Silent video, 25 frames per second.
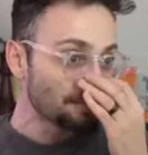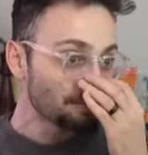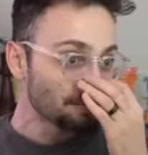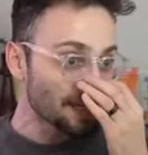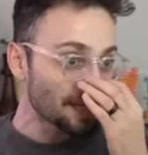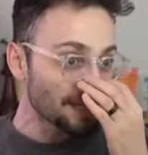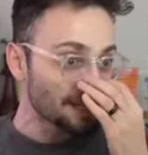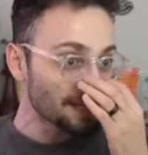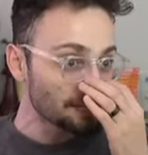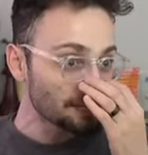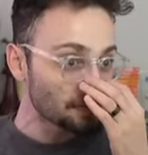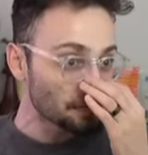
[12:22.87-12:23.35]

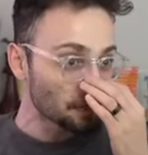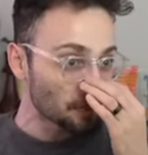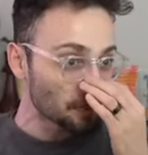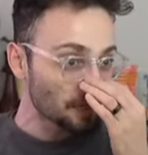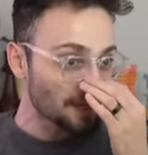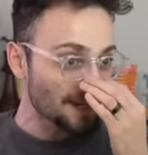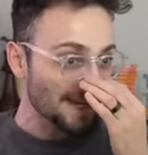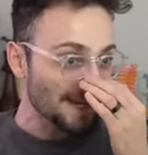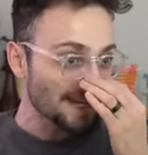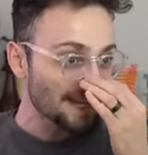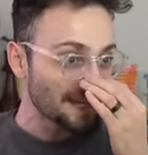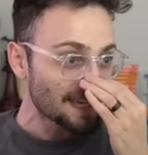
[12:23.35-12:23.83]
And he
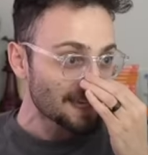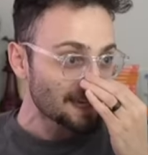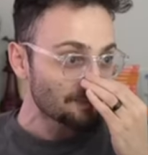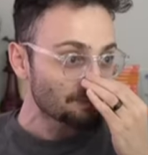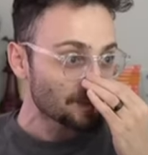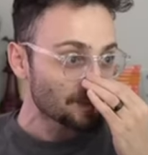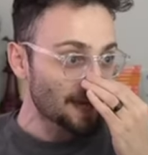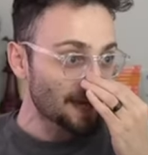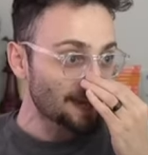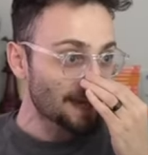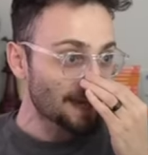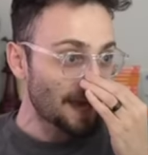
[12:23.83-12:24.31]
took,
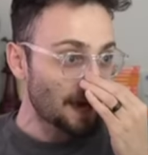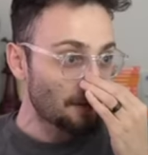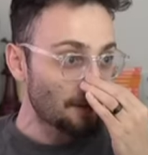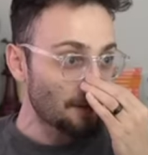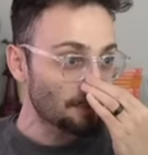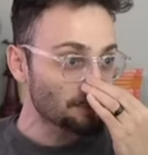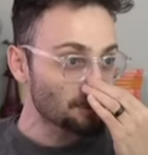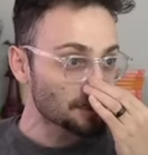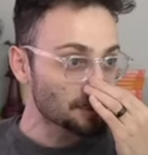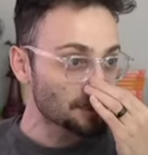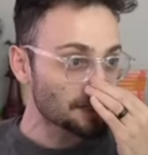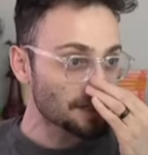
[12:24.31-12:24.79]
and now
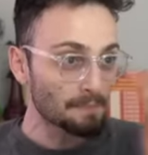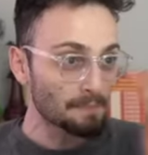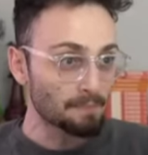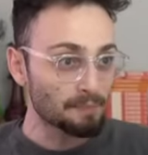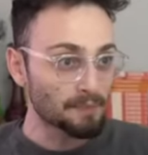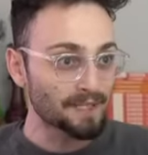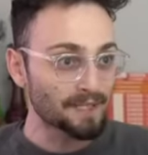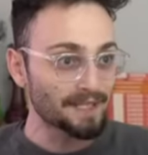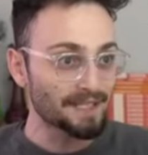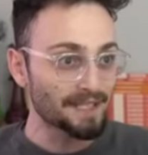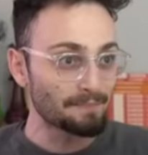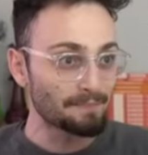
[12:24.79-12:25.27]
I'm just
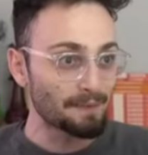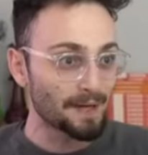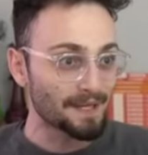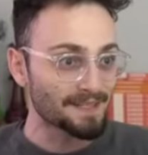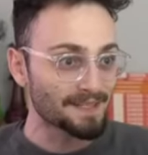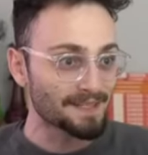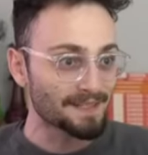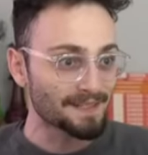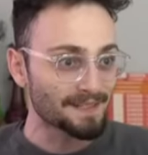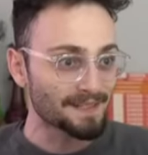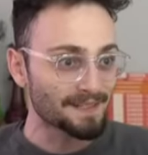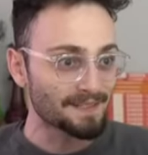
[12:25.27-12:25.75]
completely
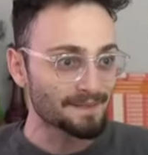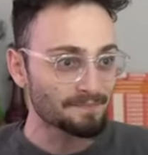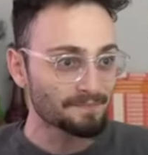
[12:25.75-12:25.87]
busted.